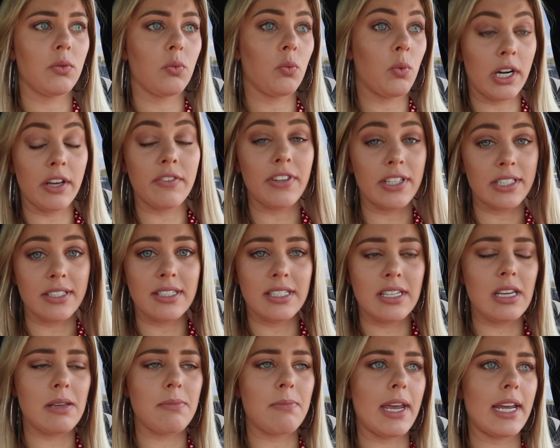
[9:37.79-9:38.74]
one of his
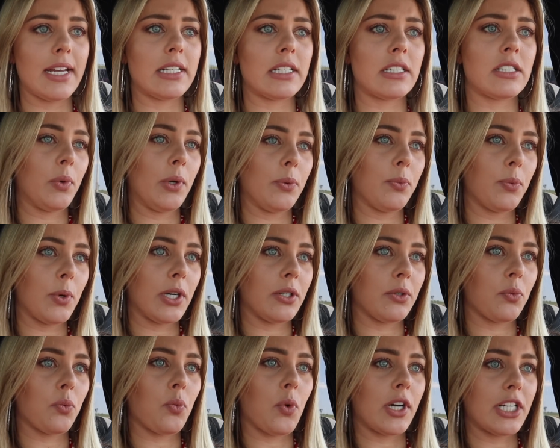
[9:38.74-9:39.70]
teammates. We
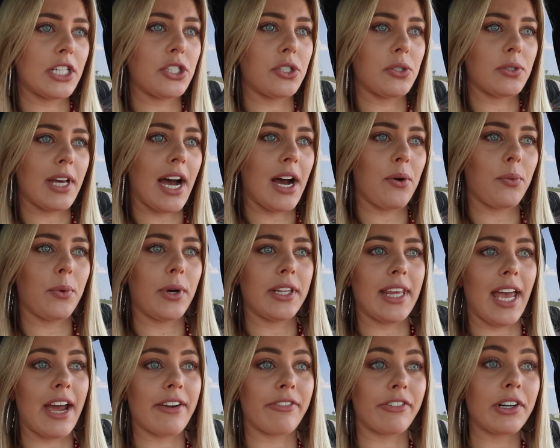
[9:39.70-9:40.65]
wouldn't want to do that
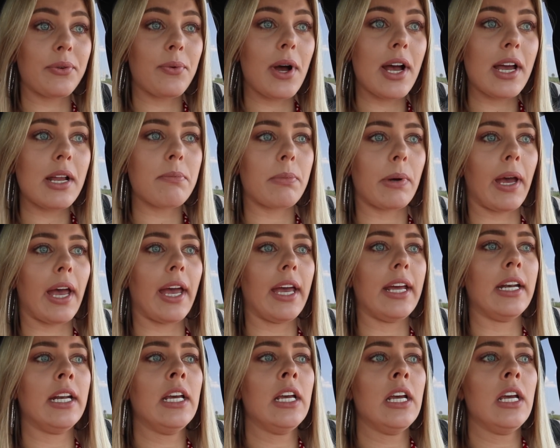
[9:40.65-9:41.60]
with everyone,
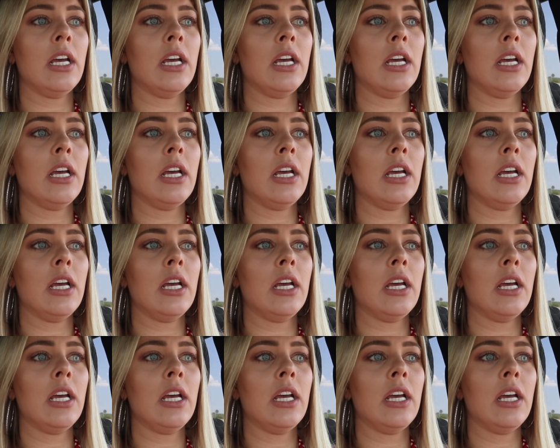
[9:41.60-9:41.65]
but